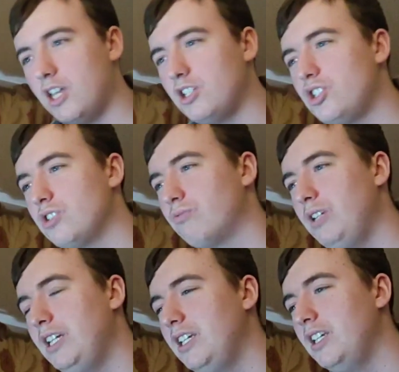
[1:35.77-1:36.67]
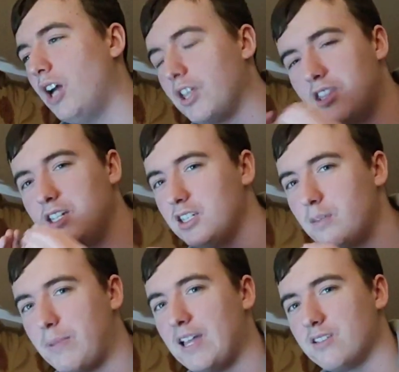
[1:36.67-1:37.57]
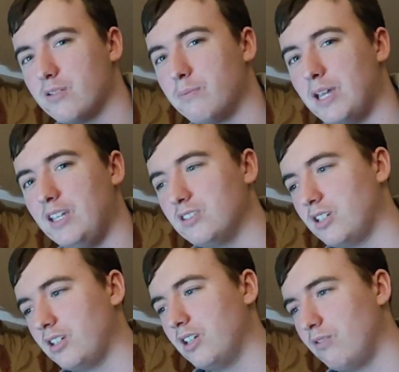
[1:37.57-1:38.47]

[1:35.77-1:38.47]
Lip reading: It's just really, I think it depends on pacing.